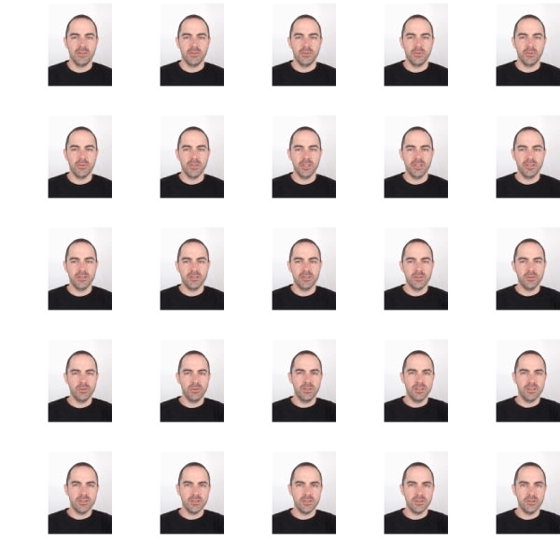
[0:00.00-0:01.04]
Okay, so
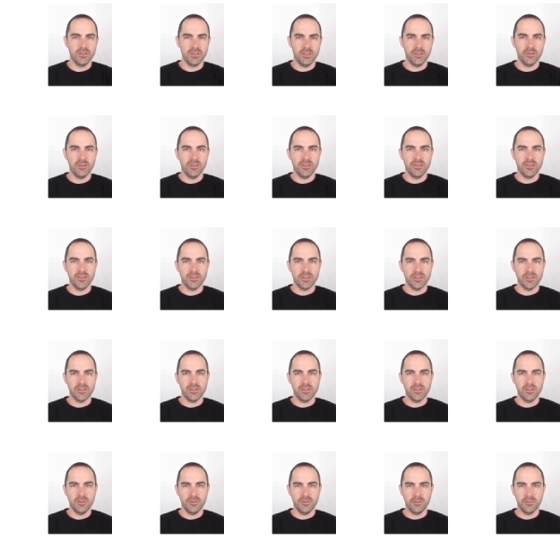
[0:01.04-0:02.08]
let's continue the
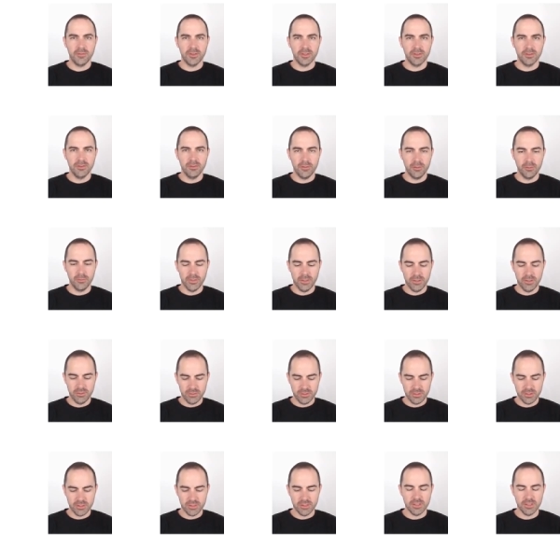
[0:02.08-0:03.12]
discussion of optical flow
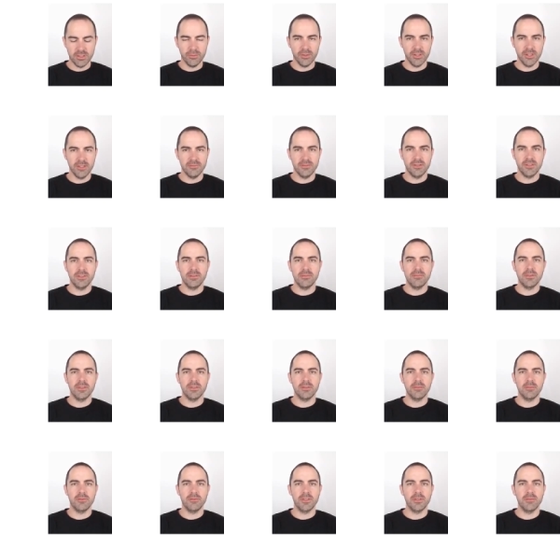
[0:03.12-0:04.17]
methods. And now we have seen
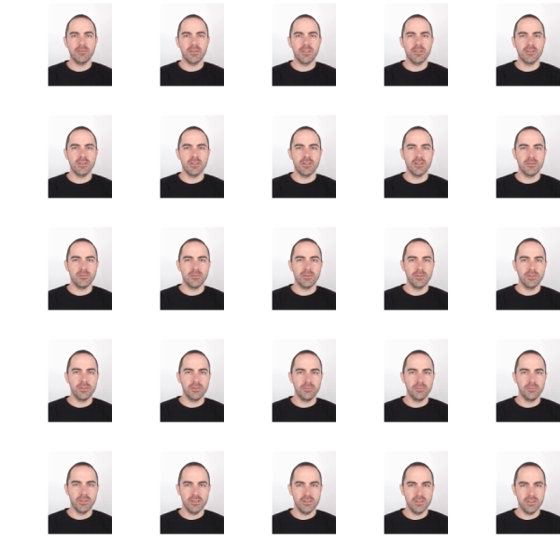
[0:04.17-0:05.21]
some of them that are
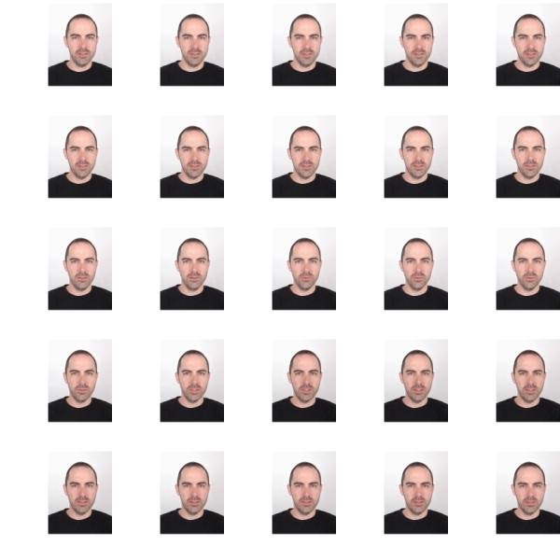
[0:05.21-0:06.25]
model-made. let's look
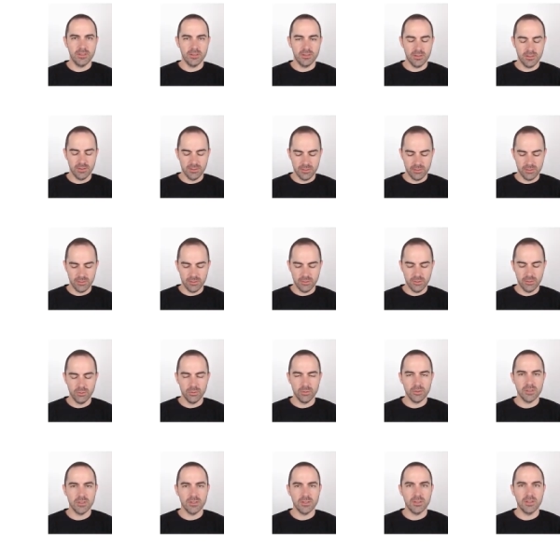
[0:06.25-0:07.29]
at uh,
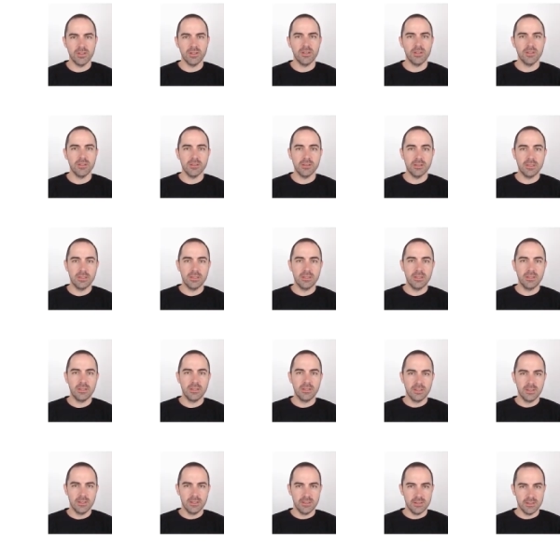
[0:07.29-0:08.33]
those that are
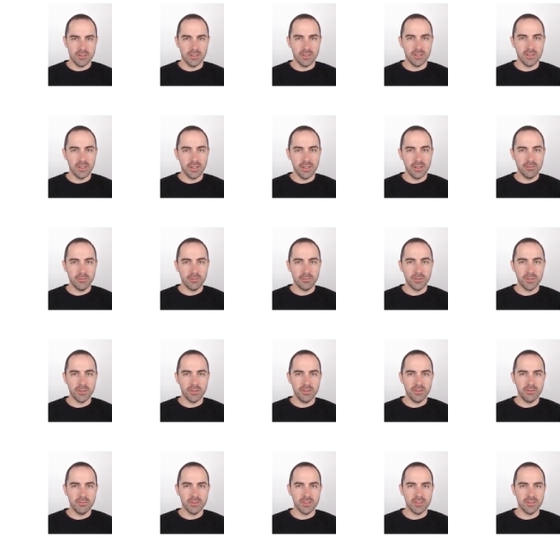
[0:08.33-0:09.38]
still, they have a
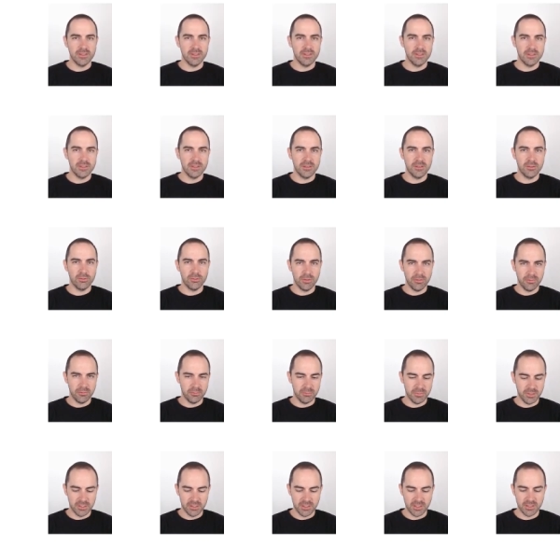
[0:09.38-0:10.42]
model, but it's driven
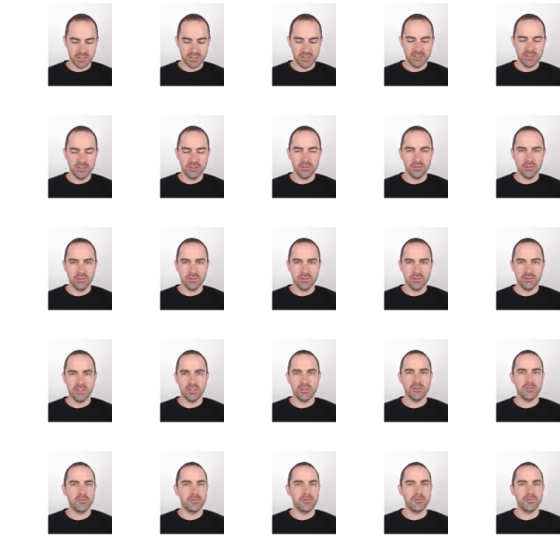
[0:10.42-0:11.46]
by data. So
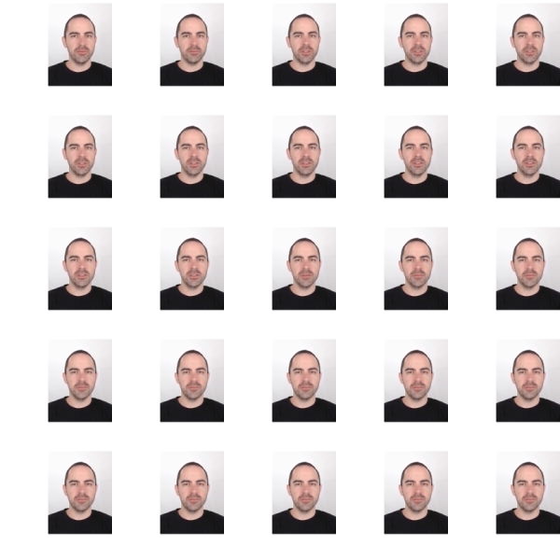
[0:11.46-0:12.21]
data-driven models.